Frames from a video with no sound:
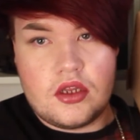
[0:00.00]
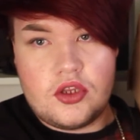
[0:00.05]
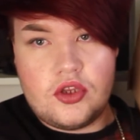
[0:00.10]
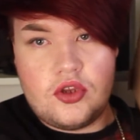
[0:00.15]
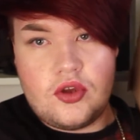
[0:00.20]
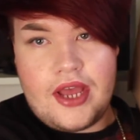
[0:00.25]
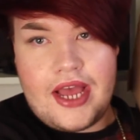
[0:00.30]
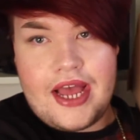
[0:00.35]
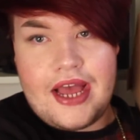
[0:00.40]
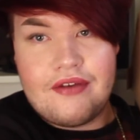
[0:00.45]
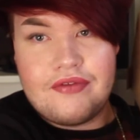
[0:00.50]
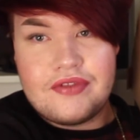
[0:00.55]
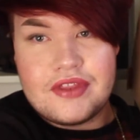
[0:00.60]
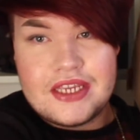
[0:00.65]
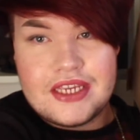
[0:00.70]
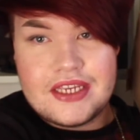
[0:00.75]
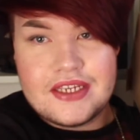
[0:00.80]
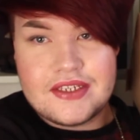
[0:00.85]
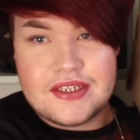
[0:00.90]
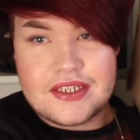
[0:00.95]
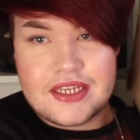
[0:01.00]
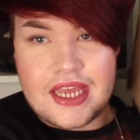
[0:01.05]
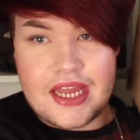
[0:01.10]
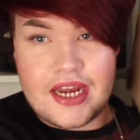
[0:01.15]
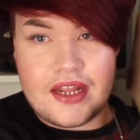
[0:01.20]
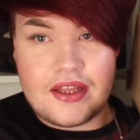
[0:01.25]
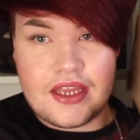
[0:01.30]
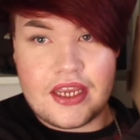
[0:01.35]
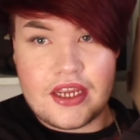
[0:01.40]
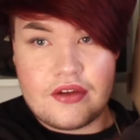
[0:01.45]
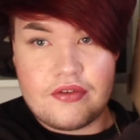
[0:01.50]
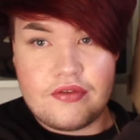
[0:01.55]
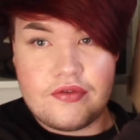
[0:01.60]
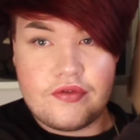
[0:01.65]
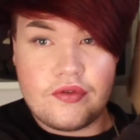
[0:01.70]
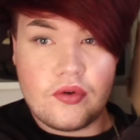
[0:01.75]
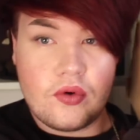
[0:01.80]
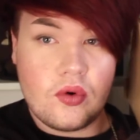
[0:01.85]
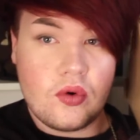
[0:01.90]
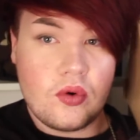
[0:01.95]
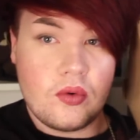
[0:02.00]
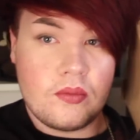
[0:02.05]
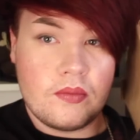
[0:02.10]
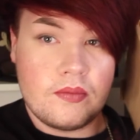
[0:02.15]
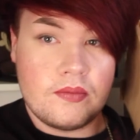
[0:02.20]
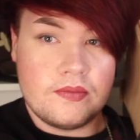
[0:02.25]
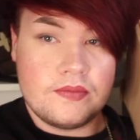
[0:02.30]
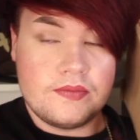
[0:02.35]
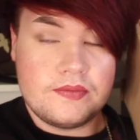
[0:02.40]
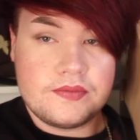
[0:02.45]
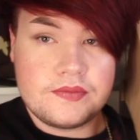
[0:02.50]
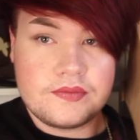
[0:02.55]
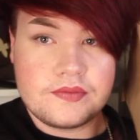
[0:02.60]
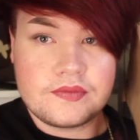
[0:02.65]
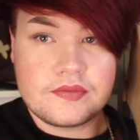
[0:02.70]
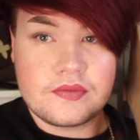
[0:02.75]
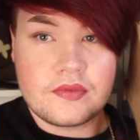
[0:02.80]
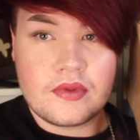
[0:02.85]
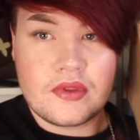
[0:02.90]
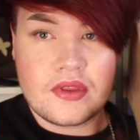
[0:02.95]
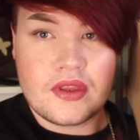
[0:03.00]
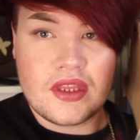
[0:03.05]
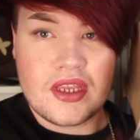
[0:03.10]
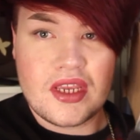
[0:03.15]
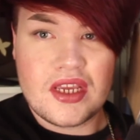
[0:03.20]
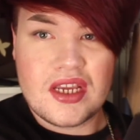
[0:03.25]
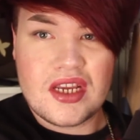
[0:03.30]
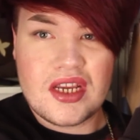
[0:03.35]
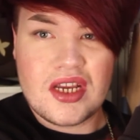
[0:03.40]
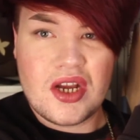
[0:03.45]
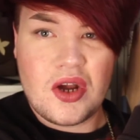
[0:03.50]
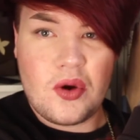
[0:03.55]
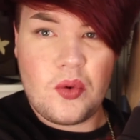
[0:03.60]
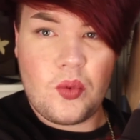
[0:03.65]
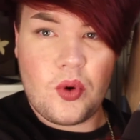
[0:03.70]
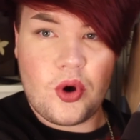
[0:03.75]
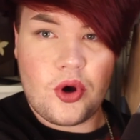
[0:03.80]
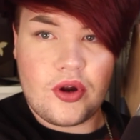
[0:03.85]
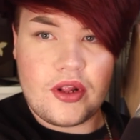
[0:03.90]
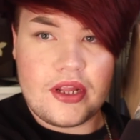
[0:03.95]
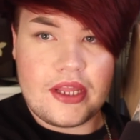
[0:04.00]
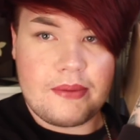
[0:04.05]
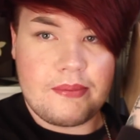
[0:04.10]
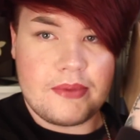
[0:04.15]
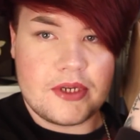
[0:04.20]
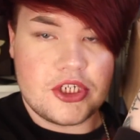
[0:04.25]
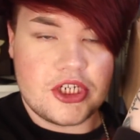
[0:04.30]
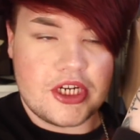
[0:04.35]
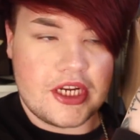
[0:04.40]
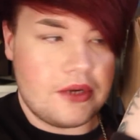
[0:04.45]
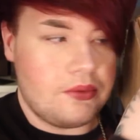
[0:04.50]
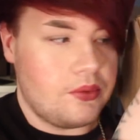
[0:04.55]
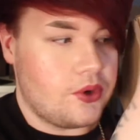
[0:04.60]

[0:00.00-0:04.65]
you have these kind of like foam whirly-majig